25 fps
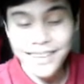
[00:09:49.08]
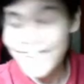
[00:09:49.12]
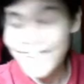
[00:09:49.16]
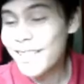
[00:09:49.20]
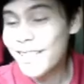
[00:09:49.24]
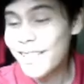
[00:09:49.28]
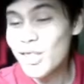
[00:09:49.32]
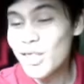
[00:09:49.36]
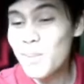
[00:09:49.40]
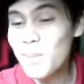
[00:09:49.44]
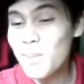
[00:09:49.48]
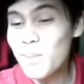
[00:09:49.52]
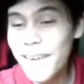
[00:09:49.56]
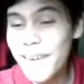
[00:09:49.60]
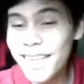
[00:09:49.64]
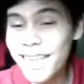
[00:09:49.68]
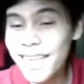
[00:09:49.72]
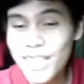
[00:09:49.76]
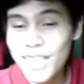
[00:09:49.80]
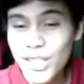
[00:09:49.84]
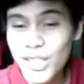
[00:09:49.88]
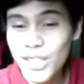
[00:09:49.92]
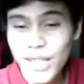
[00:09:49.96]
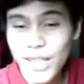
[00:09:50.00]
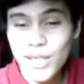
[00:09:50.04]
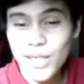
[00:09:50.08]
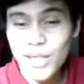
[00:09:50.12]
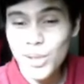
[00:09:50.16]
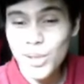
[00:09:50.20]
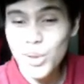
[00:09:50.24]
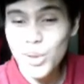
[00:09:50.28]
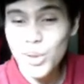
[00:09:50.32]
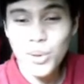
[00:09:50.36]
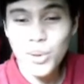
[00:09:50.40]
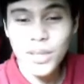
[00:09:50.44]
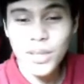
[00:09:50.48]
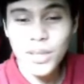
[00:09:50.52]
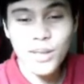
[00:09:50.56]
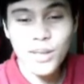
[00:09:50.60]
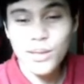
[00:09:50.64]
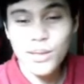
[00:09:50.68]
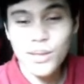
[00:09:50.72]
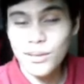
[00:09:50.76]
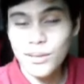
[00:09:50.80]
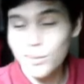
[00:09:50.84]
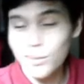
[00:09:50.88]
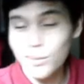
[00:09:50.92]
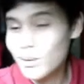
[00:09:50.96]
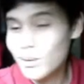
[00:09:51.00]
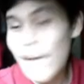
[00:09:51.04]
that doesn't make any sense. Usually
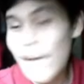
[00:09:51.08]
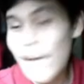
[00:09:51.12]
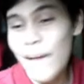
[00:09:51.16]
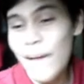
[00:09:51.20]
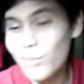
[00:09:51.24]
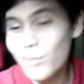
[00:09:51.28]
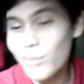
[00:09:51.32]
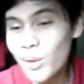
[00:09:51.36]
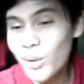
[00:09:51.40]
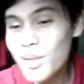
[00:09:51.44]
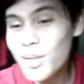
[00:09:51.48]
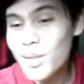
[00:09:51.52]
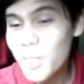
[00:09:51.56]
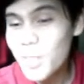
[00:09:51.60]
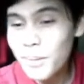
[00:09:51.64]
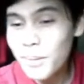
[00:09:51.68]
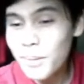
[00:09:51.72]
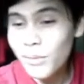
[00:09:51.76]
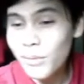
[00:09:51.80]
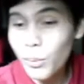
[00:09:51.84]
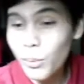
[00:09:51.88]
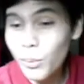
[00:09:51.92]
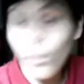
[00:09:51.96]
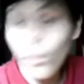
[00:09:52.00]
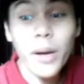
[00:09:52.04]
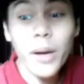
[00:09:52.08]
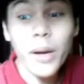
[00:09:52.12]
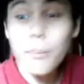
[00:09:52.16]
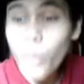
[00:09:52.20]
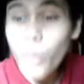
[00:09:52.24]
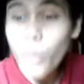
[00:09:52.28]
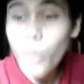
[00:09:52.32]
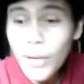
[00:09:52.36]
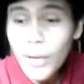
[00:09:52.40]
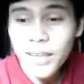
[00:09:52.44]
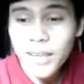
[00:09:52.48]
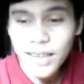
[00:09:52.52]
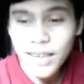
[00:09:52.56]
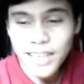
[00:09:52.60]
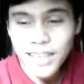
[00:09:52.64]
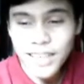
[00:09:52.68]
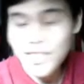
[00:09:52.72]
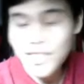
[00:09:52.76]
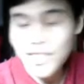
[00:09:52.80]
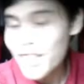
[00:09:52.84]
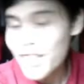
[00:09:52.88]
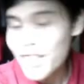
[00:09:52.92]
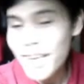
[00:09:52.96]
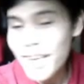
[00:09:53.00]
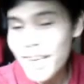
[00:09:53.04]
you'd have noise coming from one point, like a
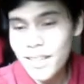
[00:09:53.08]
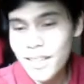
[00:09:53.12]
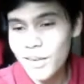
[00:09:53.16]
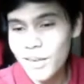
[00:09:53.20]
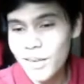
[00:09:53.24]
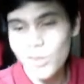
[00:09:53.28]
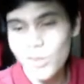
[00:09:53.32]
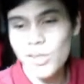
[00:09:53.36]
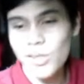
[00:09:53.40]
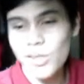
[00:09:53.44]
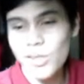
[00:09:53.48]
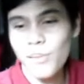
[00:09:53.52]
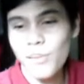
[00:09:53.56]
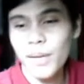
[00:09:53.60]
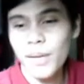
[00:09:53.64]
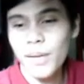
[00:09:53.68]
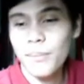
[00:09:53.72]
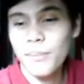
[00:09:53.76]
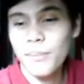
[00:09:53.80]
satellite or something.